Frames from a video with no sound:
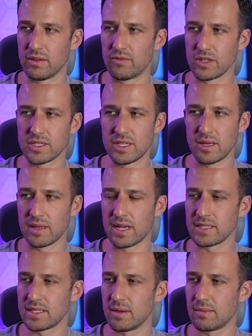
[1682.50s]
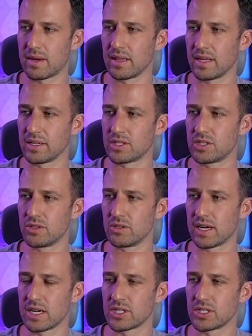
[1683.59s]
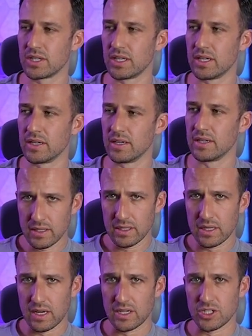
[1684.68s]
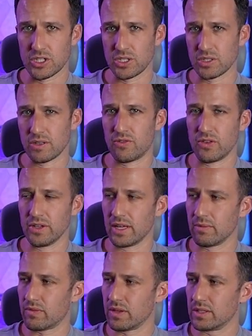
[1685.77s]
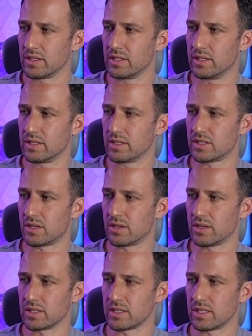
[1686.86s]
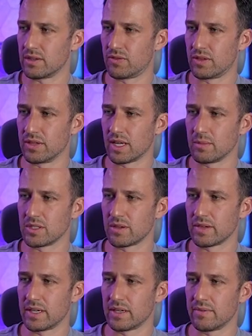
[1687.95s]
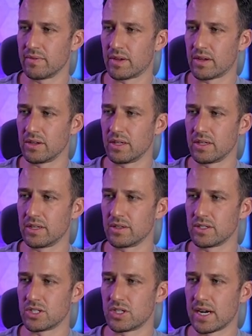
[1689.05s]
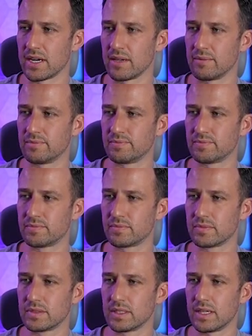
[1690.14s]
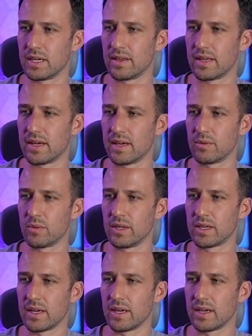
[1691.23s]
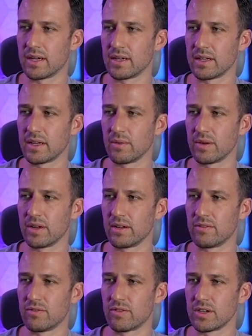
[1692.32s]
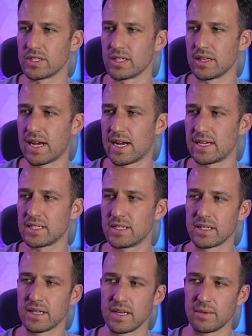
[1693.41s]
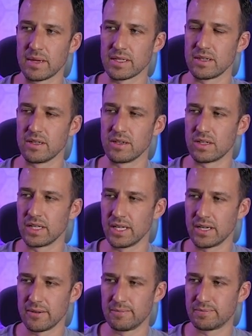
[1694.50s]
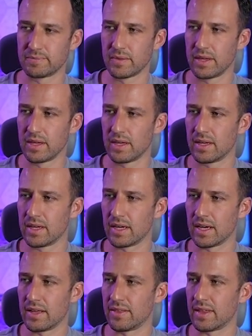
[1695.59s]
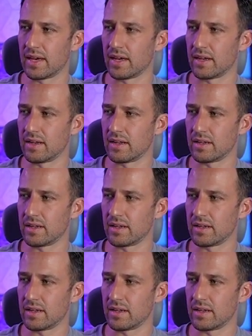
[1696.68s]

first name and last name. I like to actually just use the full name field. So you can see full name is over here. All you need to do is drag it. And then we can get rid of first and last. Kind of makes it a little cleaner. And then,